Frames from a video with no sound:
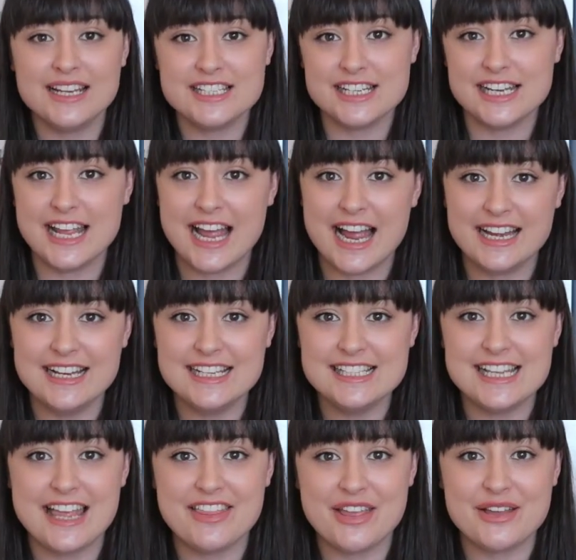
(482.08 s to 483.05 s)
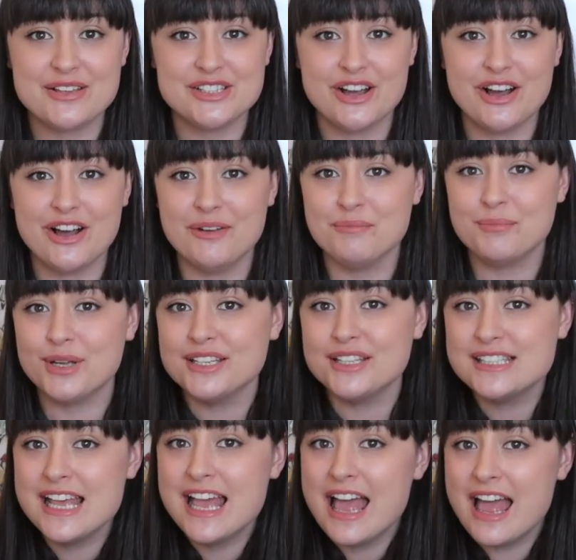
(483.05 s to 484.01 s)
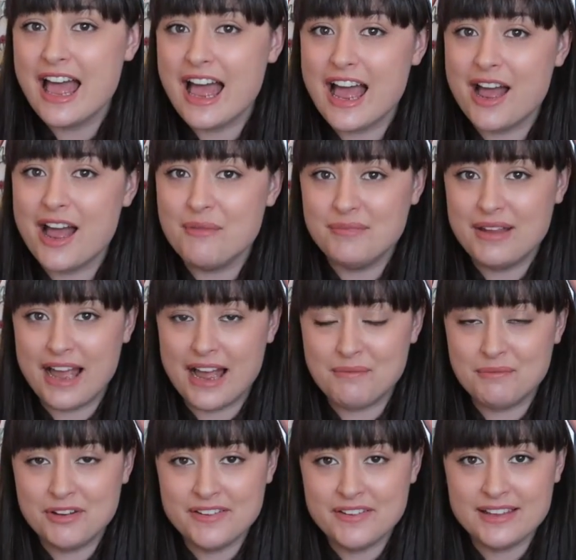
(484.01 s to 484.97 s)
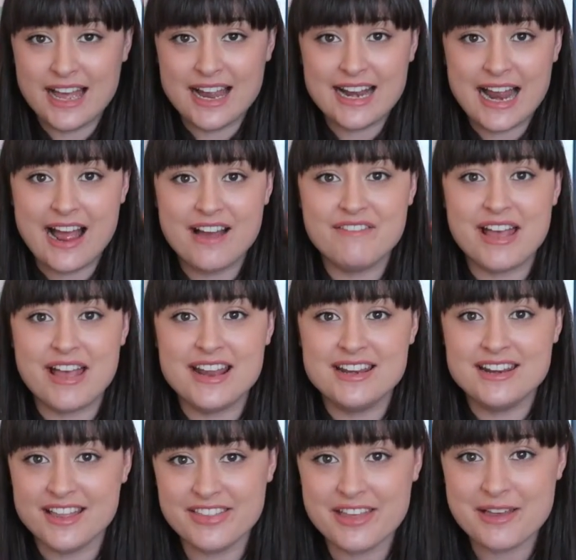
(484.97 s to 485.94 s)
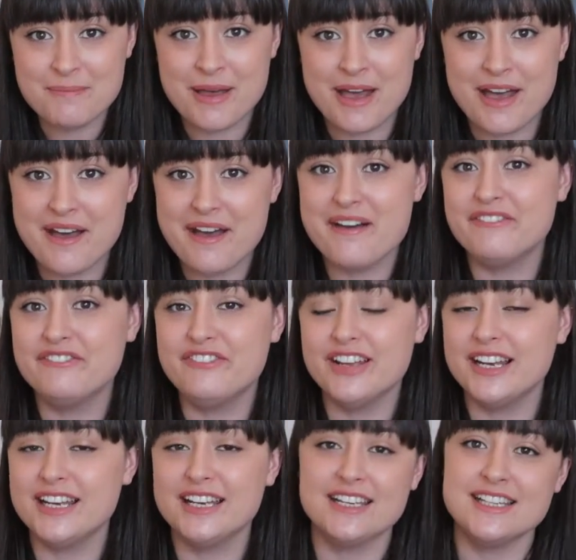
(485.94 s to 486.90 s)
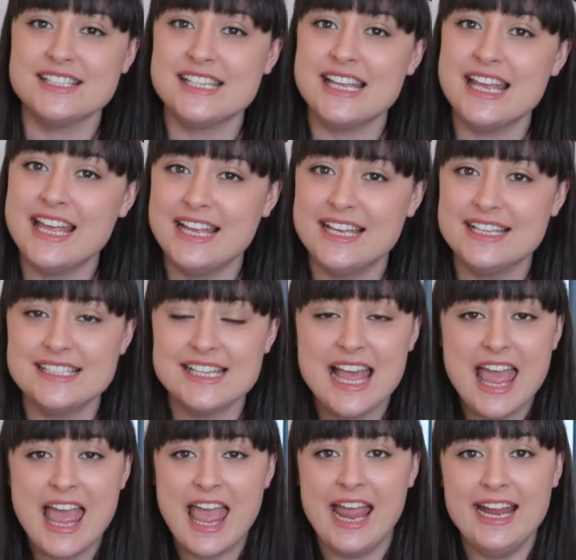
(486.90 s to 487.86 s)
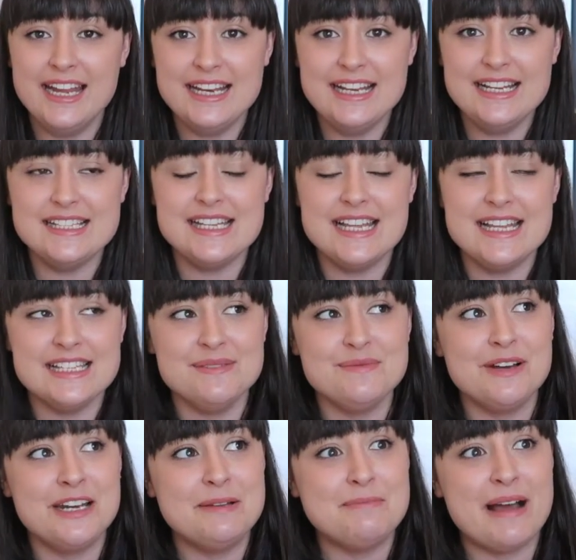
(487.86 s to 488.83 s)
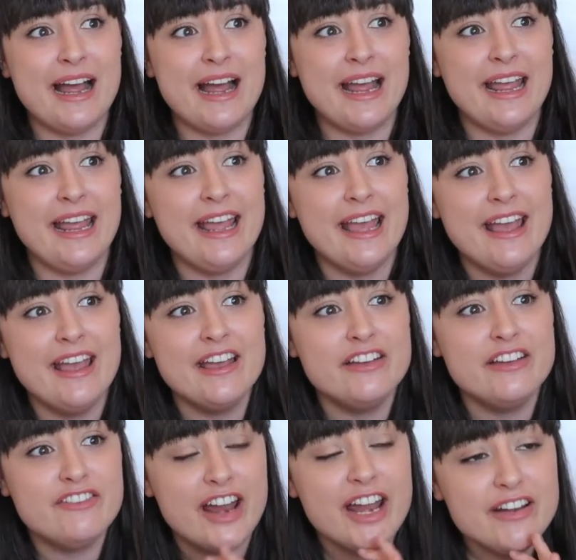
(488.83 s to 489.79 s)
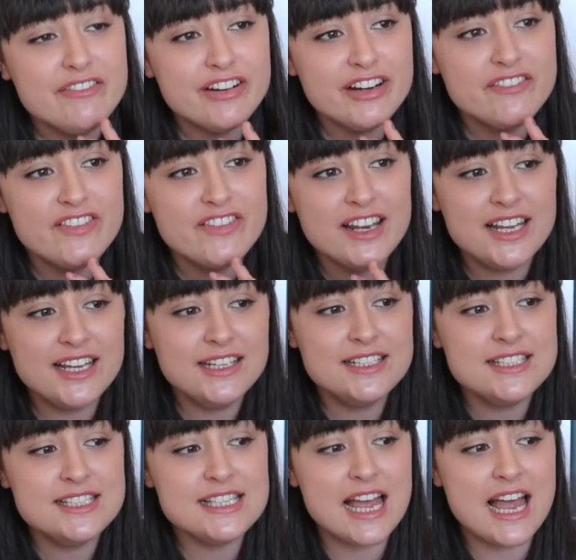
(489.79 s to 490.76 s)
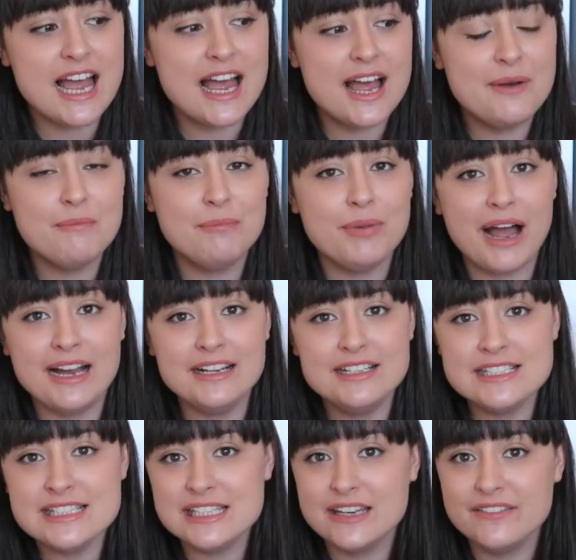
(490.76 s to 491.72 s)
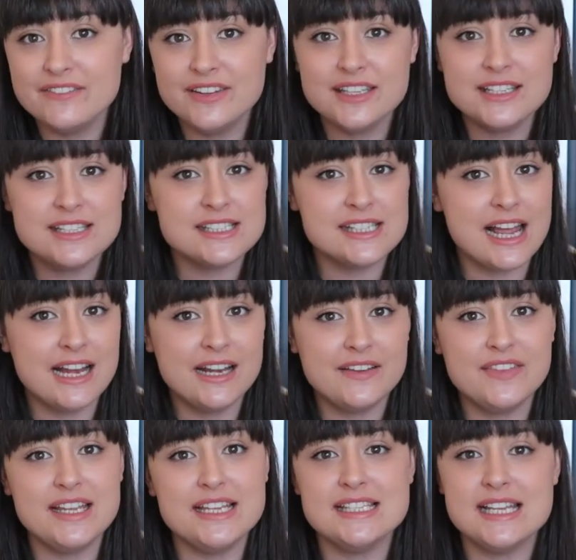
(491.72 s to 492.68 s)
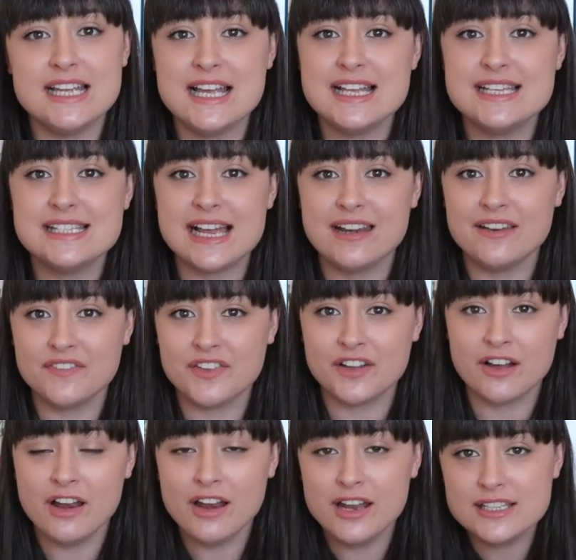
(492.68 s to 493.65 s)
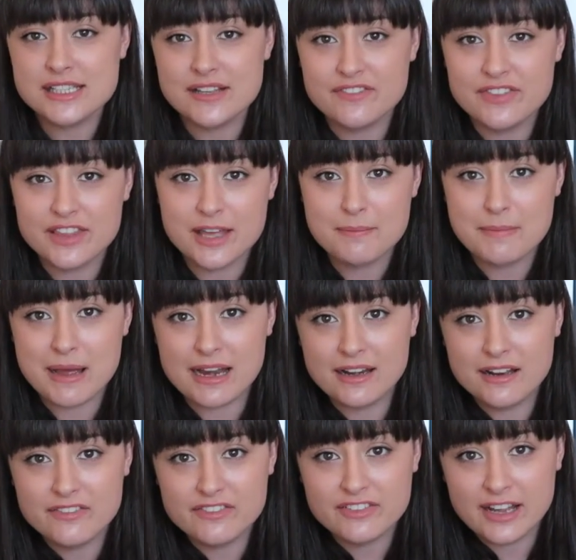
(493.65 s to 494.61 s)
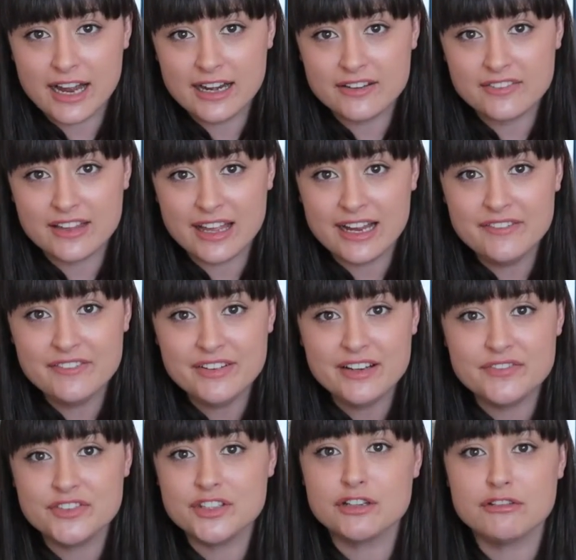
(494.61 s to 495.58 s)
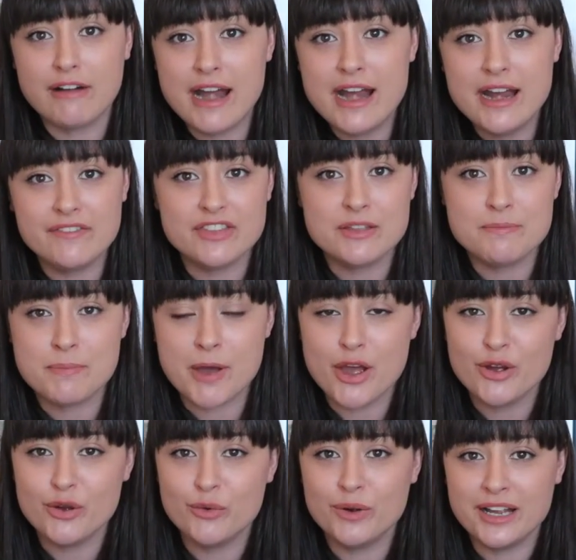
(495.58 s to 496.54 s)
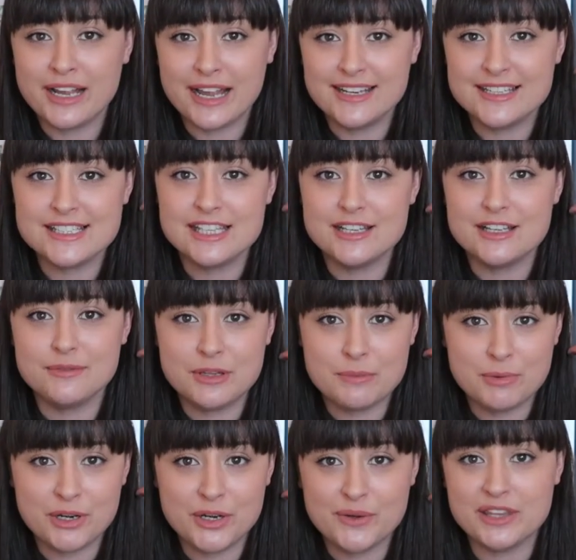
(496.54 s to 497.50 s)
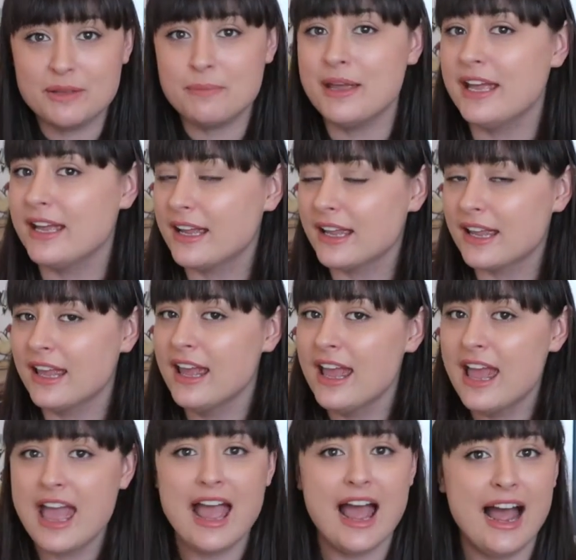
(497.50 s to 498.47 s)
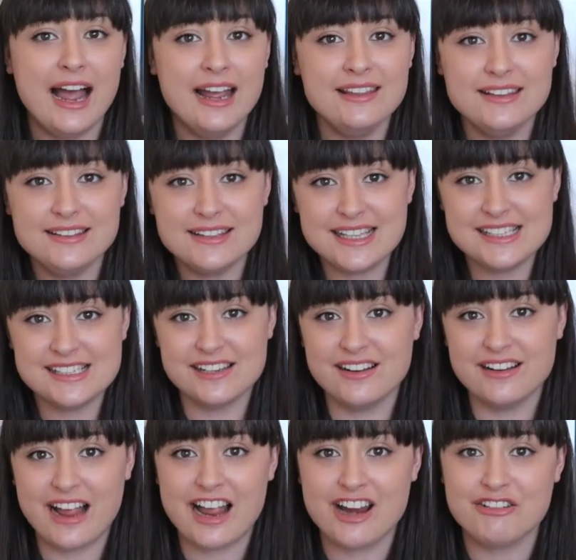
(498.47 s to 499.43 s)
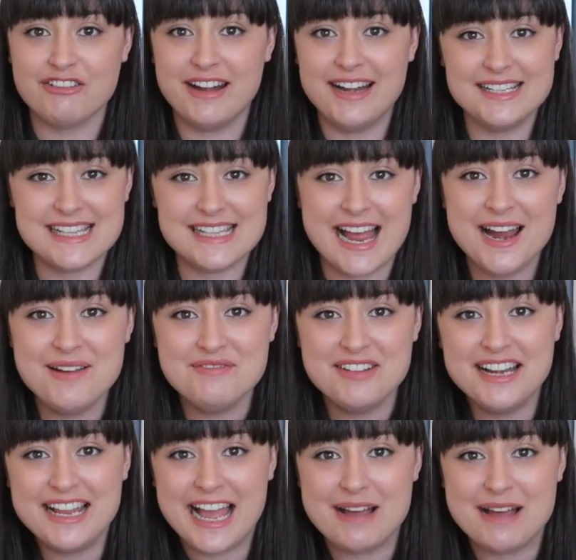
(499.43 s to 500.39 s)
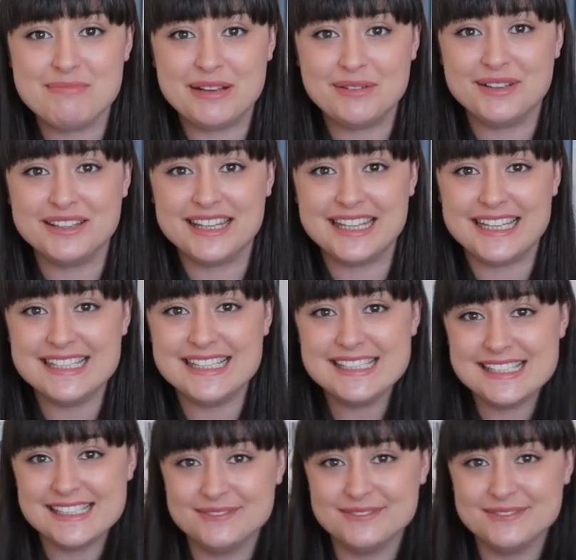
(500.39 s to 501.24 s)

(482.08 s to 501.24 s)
actually. I need to get those on. But um, yeah, I'm loving that I have another pair of villain this is. Hades isn't one of my favorite villains um, but I just love the design of these ears I love the colors of them I love kind of I even love the gray of the bow against the the blue and the pink I think these look great I'm really happy with these